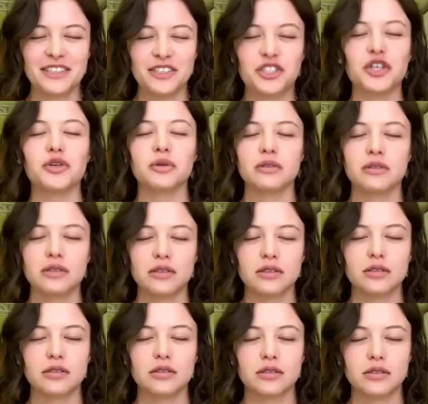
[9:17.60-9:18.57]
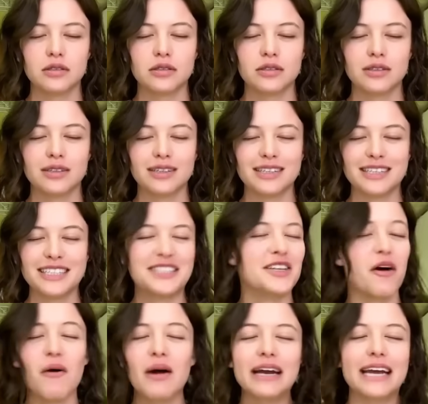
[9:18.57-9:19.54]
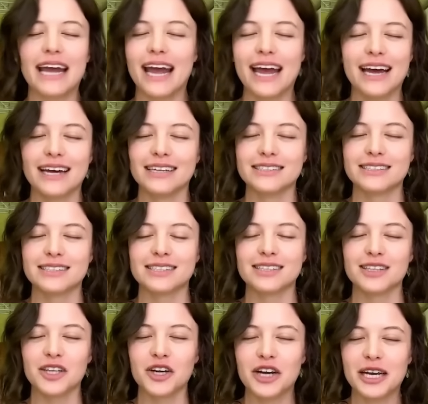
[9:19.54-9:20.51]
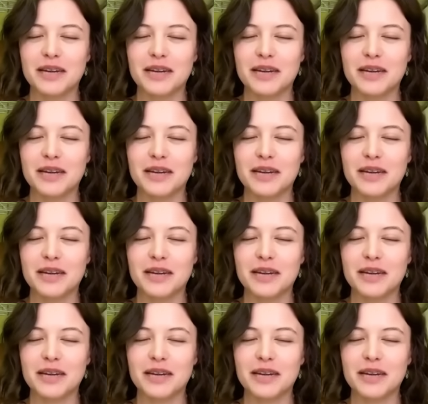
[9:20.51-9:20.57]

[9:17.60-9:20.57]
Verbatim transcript: Two. No, I can't. Look